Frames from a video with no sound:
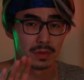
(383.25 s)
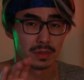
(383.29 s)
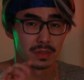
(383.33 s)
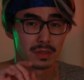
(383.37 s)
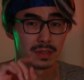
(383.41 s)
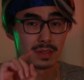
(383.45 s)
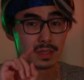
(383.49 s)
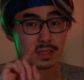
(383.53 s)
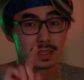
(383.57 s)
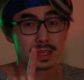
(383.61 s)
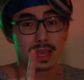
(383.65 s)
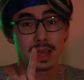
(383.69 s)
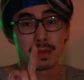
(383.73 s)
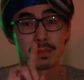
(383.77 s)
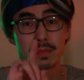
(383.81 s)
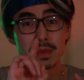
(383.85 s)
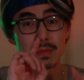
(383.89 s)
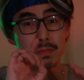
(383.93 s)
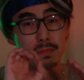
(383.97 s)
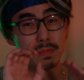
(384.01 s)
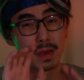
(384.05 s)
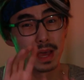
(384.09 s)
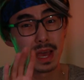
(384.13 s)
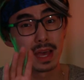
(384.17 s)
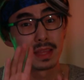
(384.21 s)
this can be
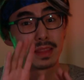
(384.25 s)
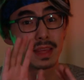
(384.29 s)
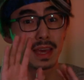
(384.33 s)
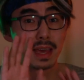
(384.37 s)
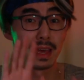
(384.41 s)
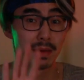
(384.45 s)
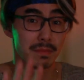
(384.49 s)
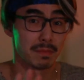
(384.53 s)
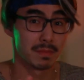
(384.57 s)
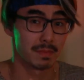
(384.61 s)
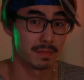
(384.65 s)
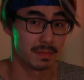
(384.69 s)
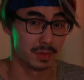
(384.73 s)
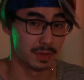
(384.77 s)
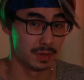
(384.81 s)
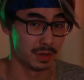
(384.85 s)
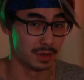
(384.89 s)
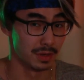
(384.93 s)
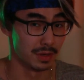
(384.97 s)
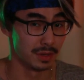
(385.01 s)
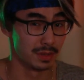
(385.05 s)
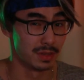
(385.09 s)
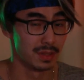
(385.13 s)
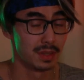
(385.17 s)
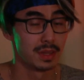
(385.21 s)
bad and
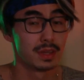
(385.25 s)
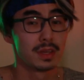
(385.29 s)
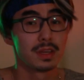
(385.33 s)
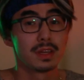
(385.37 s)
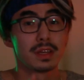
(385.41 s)
good,